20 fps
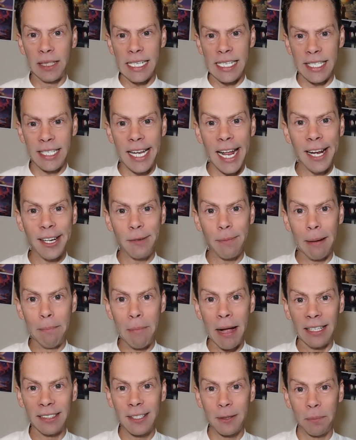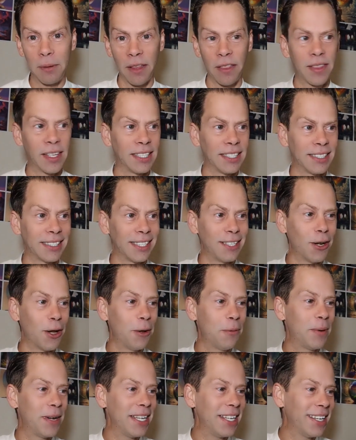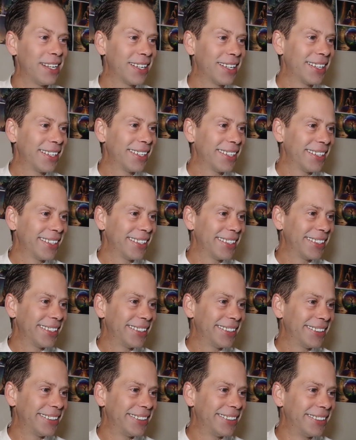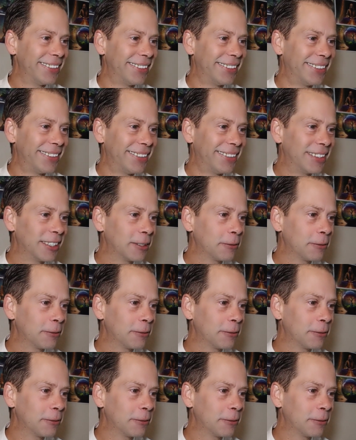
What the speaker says: staged by multiple things and nobody... Sure.